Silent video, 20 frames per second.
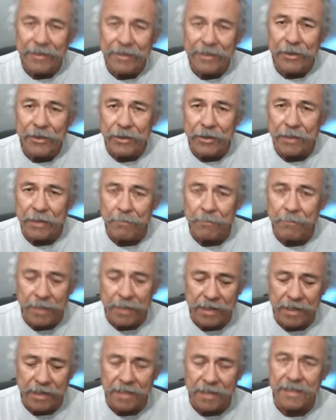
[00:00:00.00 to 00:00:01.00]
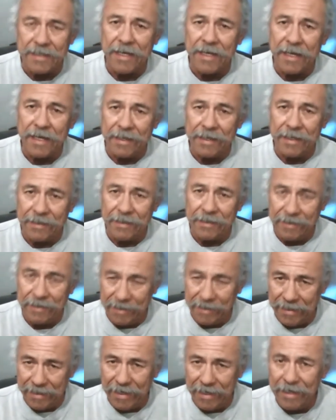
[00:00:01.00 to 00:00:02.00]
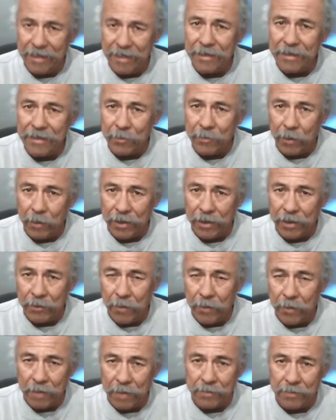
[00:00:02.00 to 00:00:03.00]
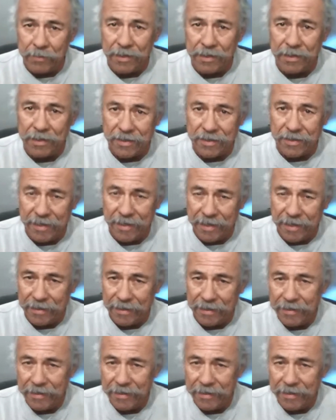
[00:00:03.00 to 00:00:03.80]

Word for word: you can pronunciate it the way you want to pronunciate it.